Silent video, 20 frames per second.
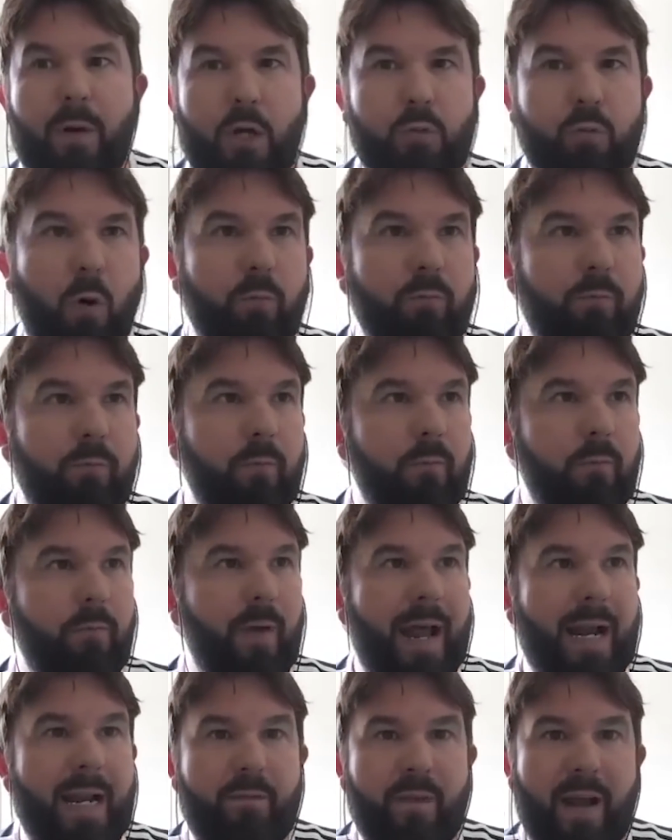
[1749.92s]
has one
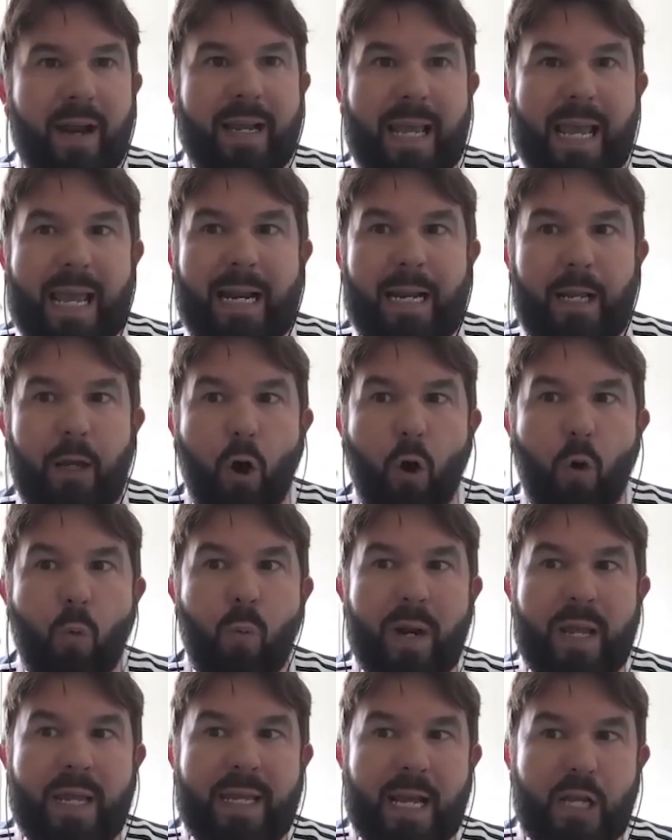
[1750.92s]
very, very early on
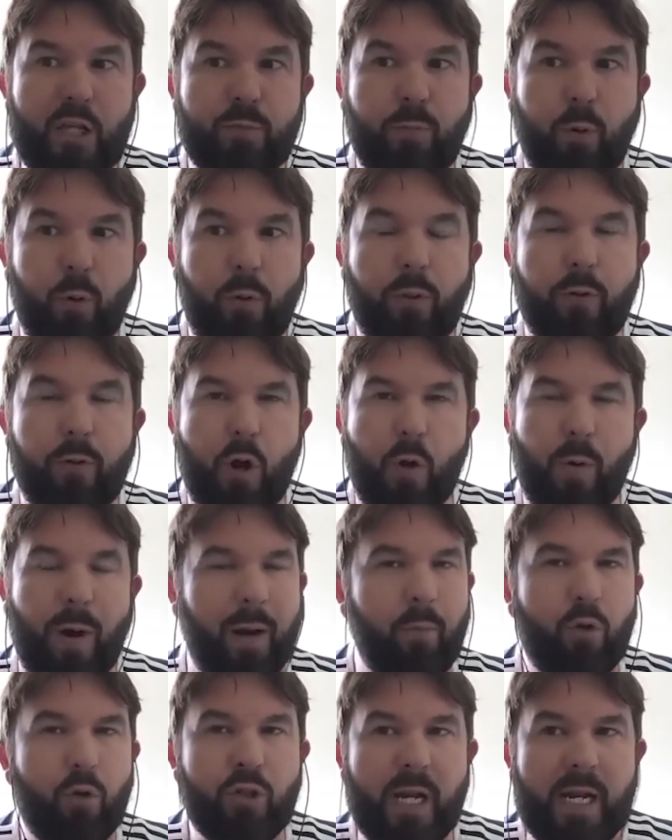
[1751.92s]
when he gets put through,
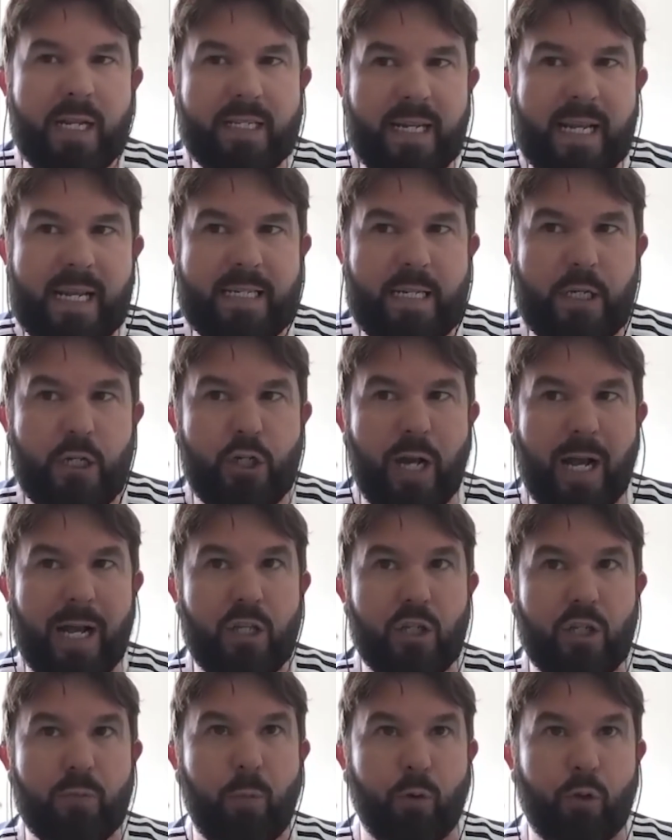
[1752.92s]
and I'm not saying it's an easy chance,